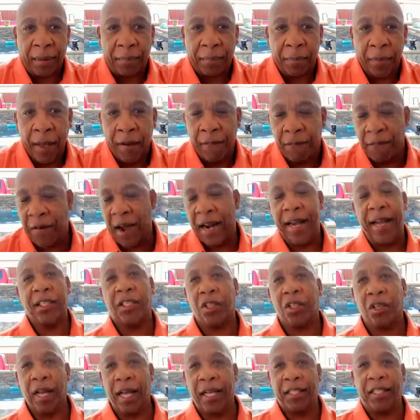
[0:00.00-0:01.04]

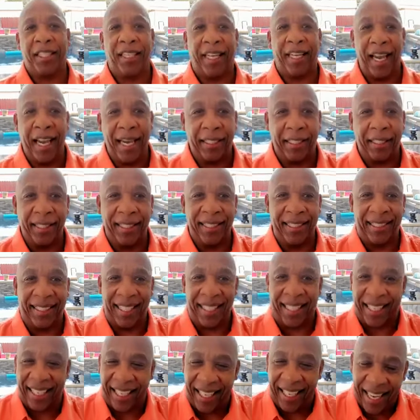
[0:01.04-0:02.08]
Financial education is
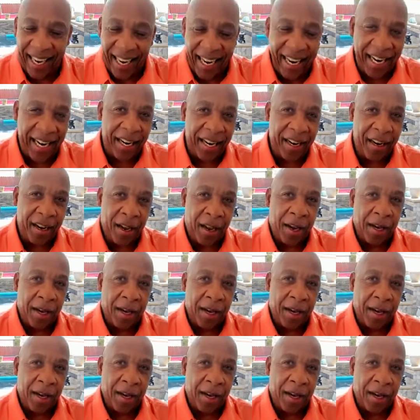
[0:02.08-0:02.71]
the key